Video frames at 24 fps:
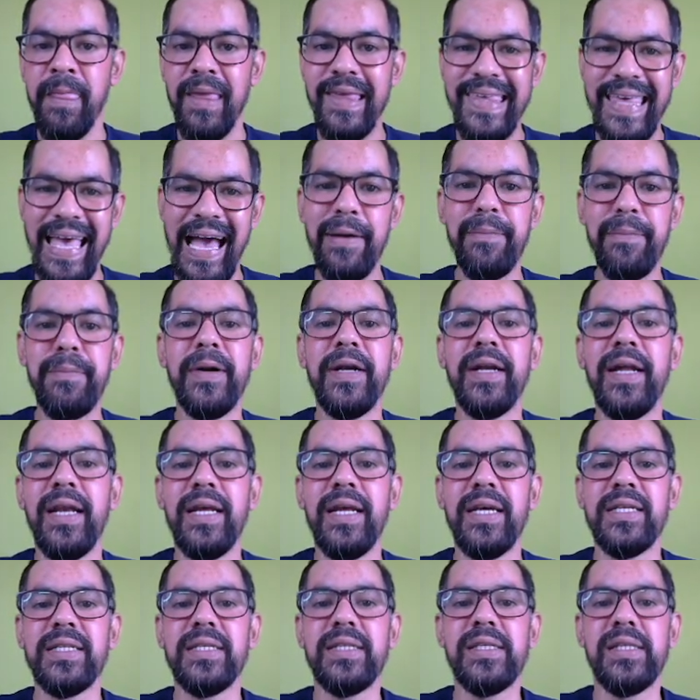capital
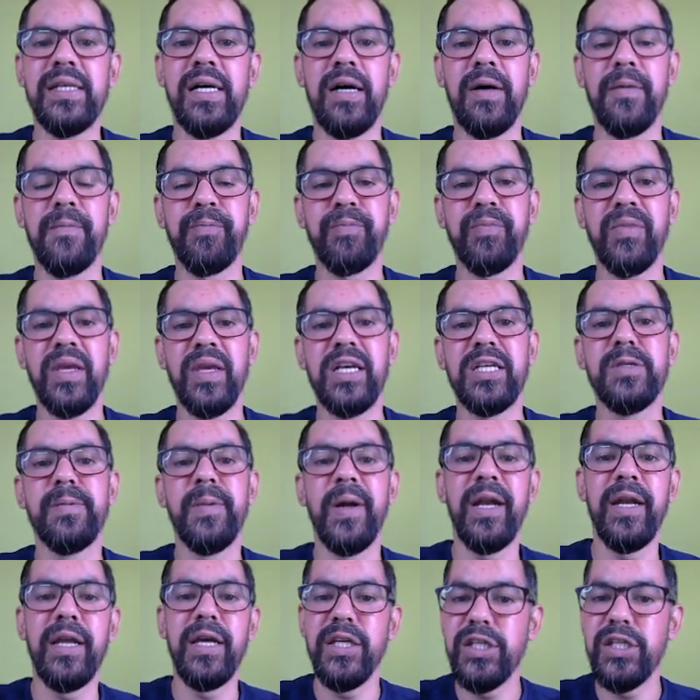is
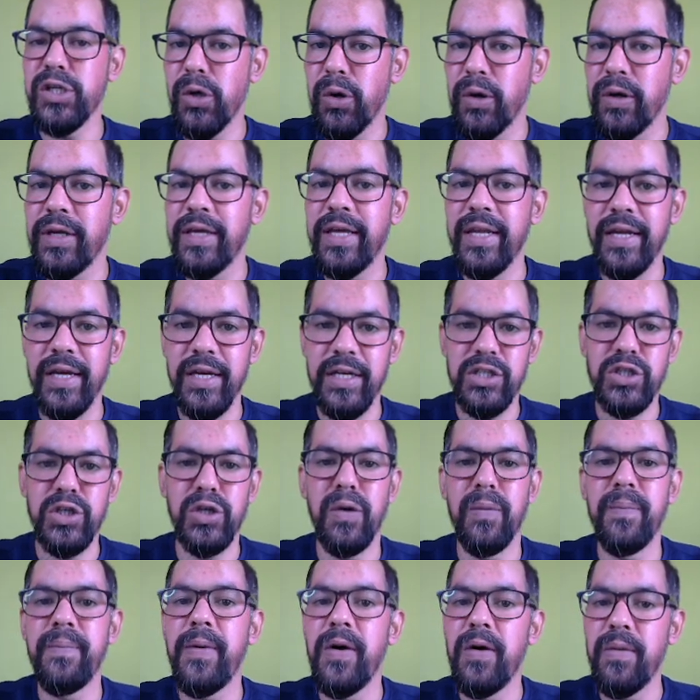expenditure on creation
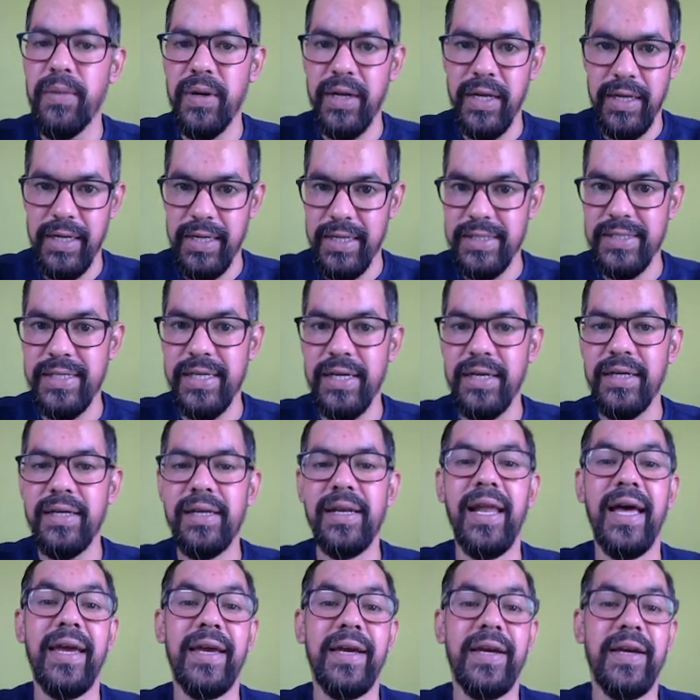of permanent asset,
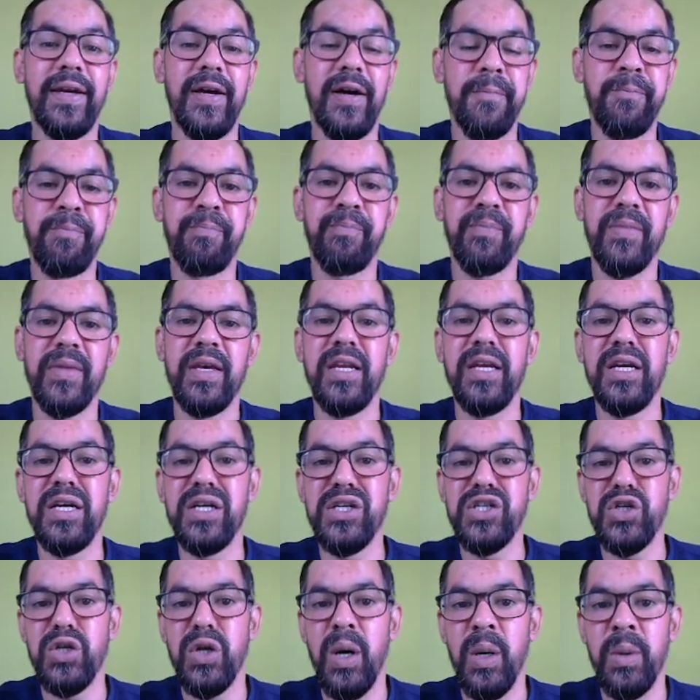like
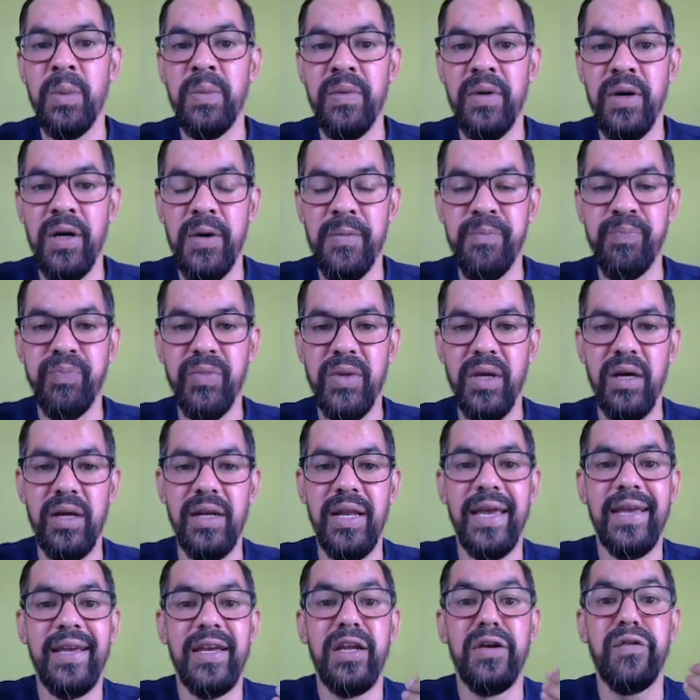creation of
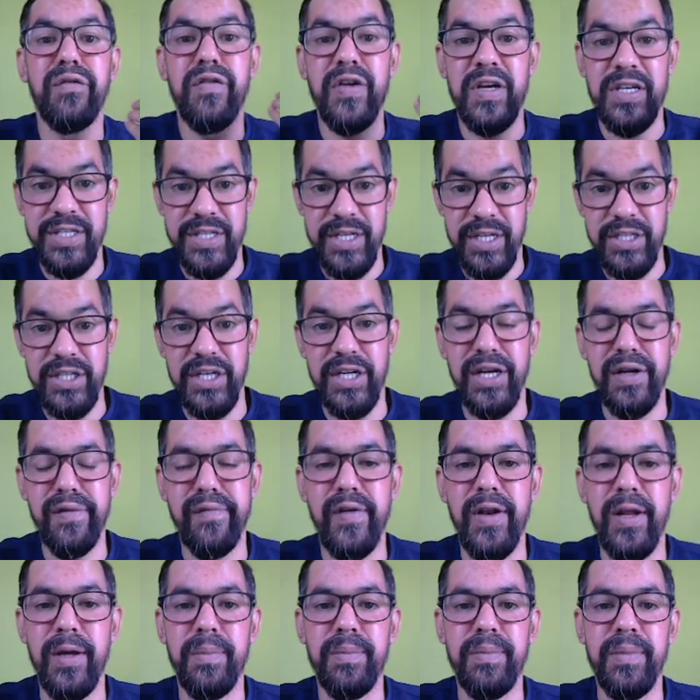like infrastructure
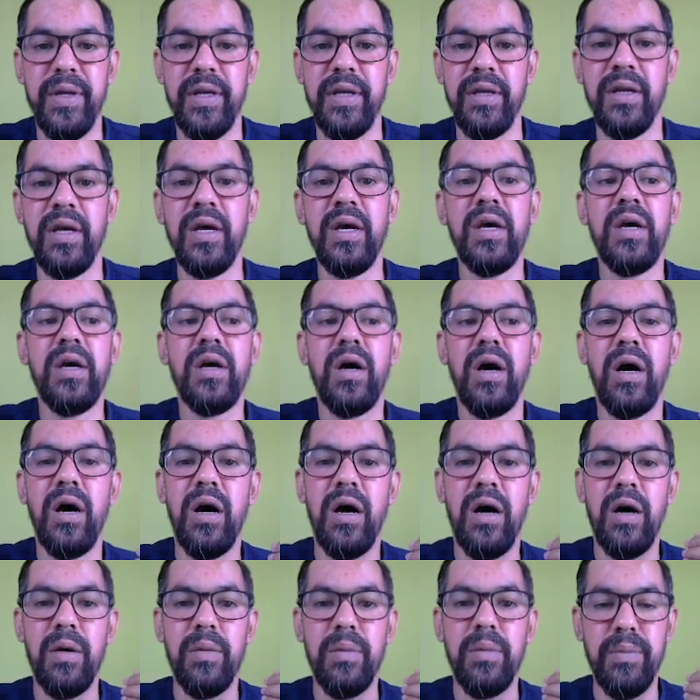development,
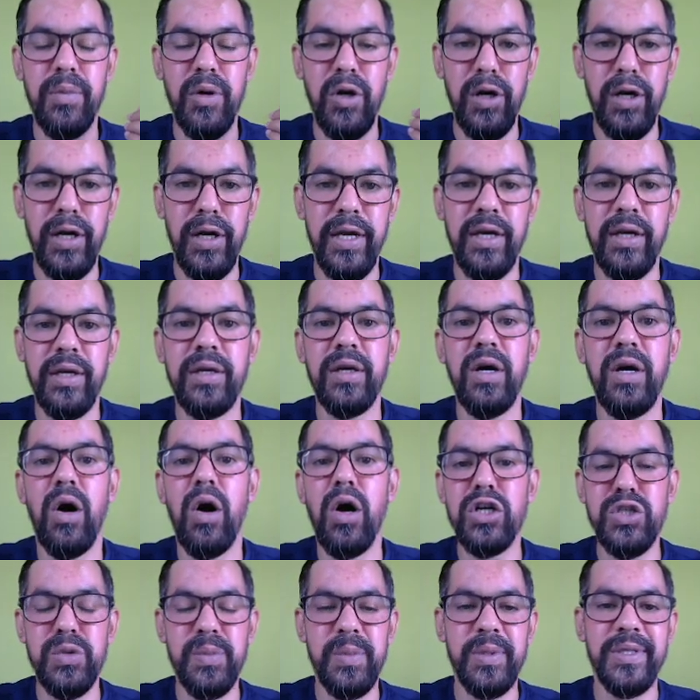building
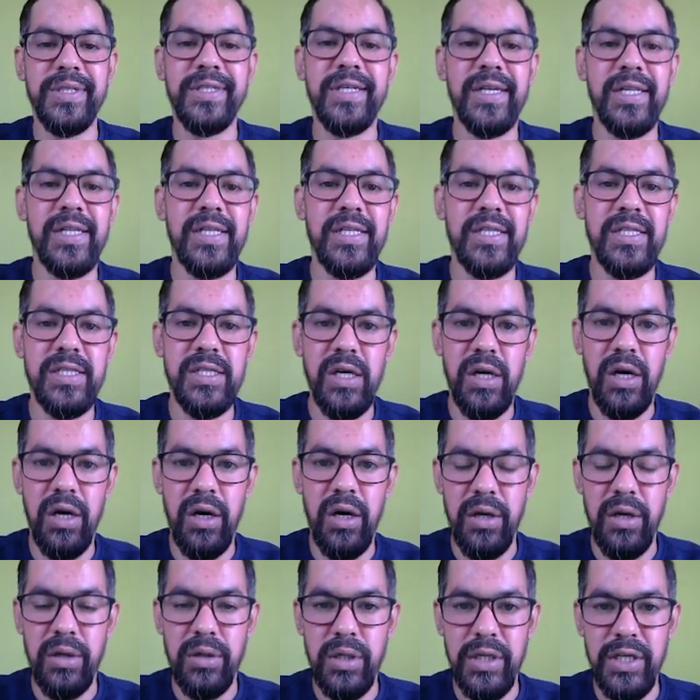hospitals,
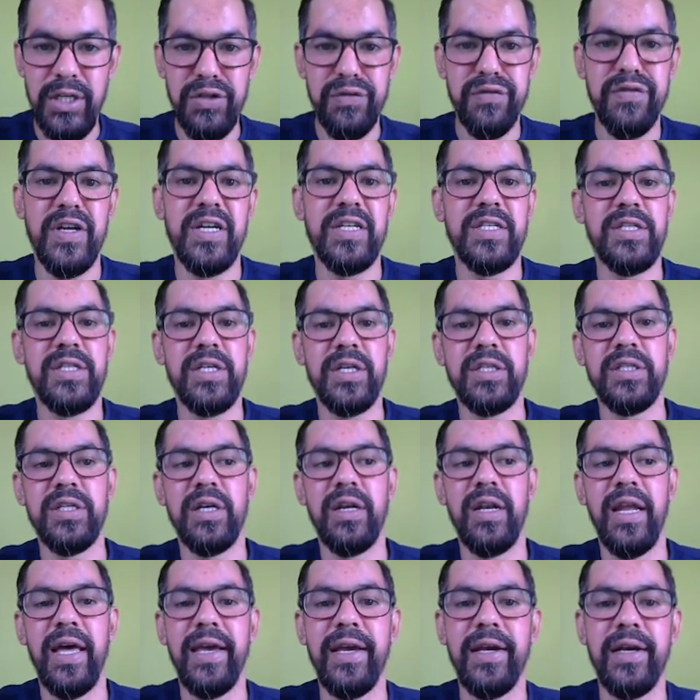infrastructure
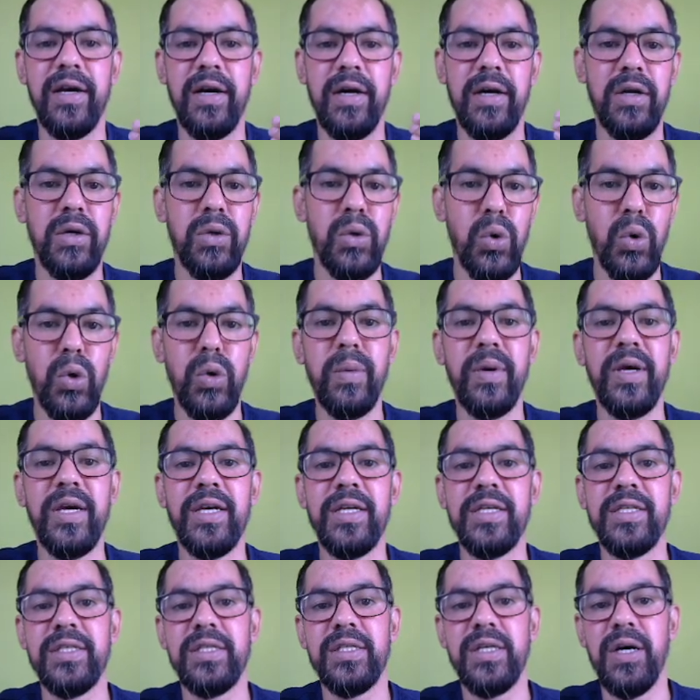like
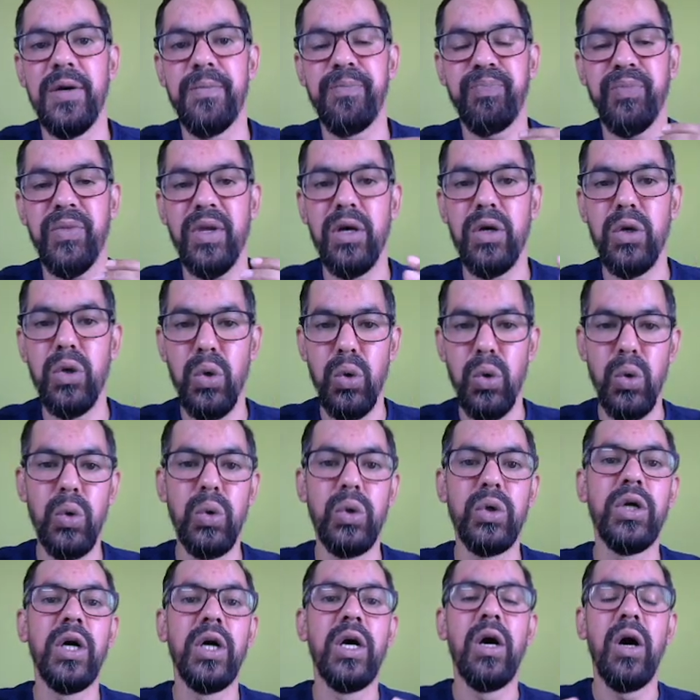roadways,
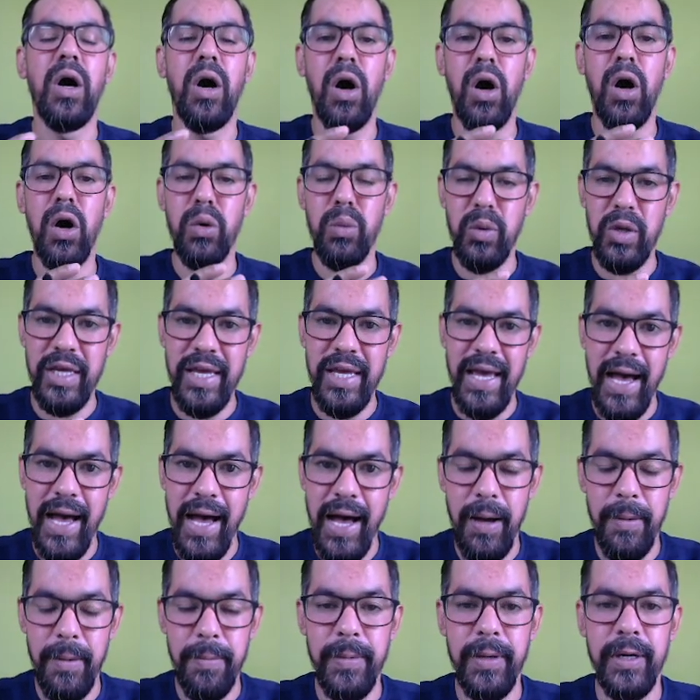road, or we
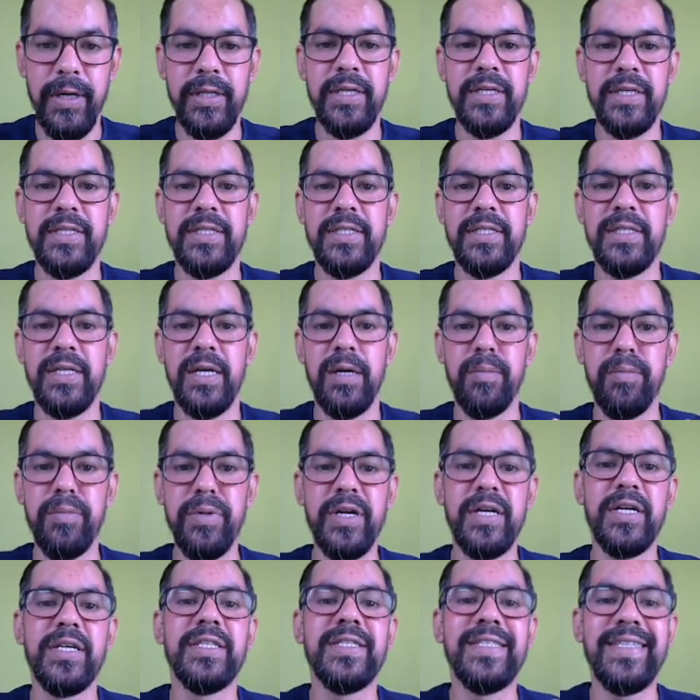have this
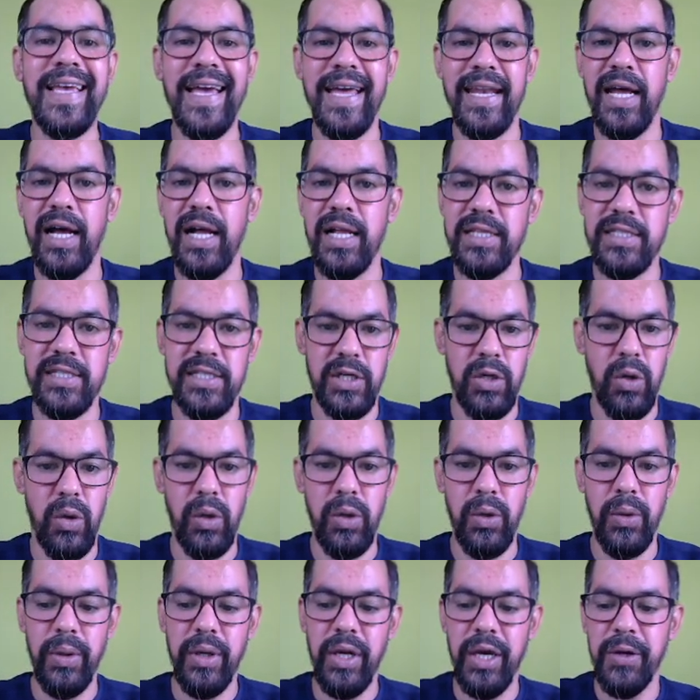bridge, canals, and
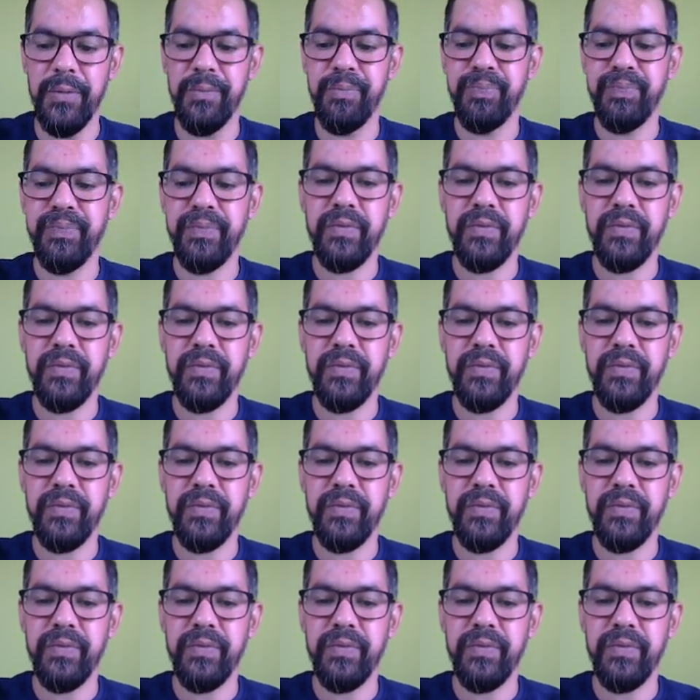all. Okay,